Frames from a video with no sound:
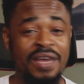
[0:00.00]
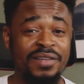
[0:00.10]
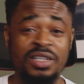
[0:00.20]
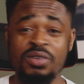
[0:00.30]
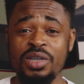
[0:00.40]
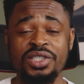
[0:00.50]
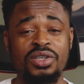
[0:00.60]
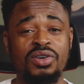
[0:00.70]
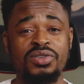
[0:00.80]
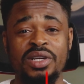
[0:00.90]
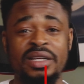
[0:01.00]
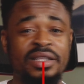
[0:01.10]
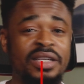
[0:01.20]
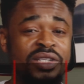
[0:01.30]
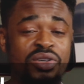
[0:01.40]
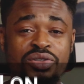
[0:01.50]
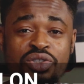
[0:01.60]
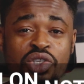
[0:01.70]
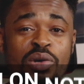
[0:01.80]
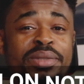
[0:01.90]
If you have any questions or anything,
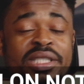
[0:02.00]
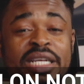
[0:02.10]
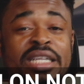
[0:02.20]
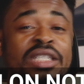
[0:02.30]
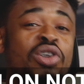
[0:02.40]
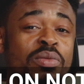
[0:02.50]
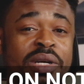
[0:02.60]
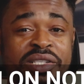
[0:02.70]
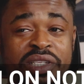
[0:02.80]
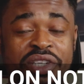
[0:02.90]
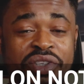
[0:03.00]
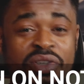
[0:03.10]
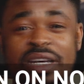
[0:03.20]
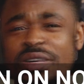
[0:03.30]
just drop it in the comment section,